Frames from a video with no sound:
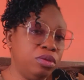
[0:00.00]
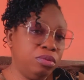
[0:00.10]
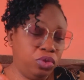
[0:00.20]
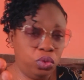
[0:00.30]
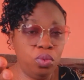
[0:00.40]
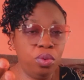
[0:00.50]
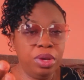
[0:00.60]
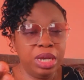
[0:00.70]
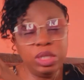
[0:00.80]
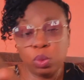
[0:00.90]
to
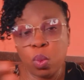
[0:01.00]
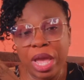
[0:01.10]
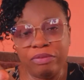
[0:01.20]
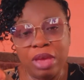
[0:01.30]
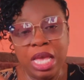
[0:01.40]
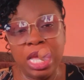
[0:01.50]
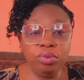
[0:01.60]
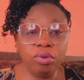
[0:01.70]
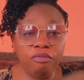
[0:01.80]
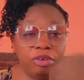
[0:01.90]
his wife.
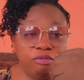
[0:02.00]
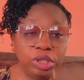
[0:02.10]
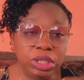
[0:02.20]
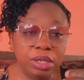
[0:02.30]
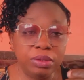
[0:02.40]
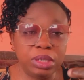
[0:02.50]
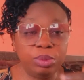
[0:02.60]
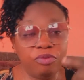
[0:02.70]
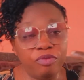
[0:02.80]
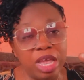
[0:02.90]
Book of Ephesians
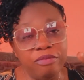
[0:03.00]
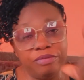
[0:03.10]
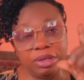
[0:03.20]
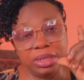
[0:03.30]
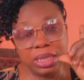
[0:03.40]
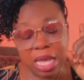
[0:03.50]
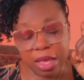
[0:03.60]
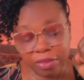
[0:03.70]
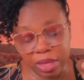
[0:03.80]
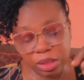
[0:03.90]
chapter 5 verse
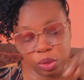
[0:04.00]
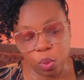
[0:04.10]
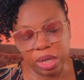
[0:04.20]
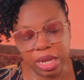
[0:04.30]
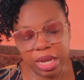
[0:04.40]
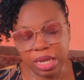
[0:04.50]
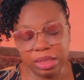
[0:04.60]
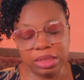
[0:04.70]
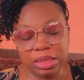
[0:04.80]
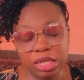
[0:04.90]
31.
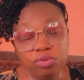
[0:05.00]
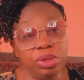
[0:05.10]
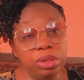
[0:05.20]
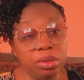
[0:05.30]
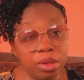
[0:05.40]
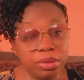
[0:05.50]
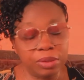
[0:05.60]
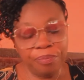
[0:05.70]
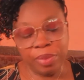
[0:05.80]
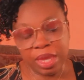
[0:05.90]
It reads
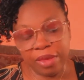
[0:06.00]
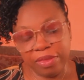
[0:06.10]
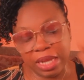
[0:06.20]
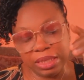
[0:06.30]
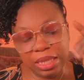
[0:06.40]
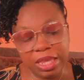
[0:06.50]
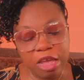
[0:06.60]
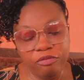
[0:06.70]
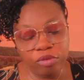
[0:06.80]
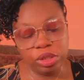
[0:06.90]
that
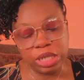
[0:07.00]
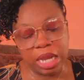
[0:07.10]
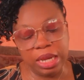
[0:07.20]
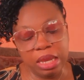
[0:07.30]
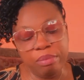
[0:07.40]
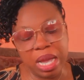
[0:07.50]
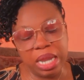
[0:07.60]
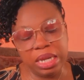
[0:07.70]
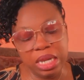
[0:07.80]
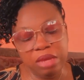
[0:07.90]
therefore shall a
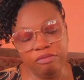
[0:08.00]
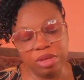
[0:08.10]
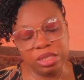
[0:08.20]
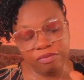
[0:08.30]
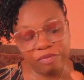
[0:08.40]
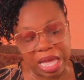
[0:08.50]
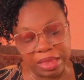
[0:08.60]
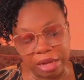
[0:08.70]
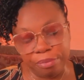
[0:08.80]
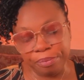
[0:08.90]
man leave his father